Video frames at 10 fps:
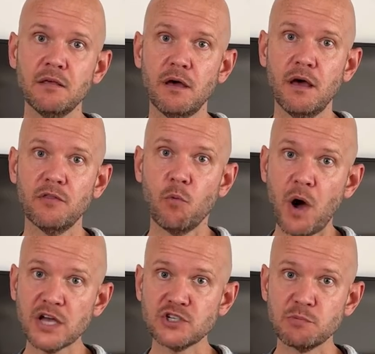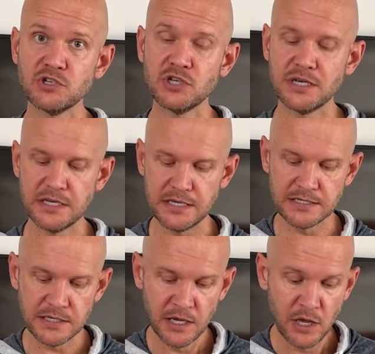the washing machine
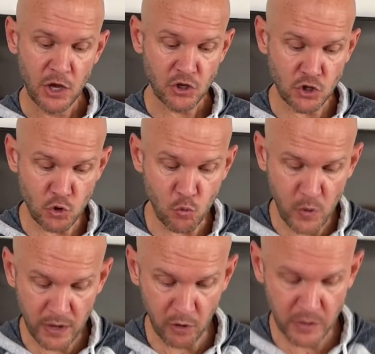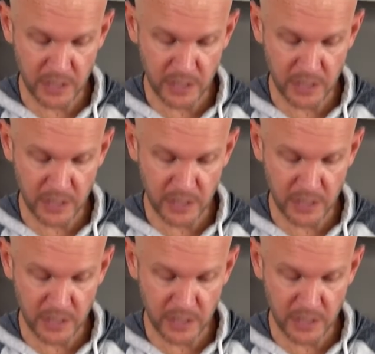is you will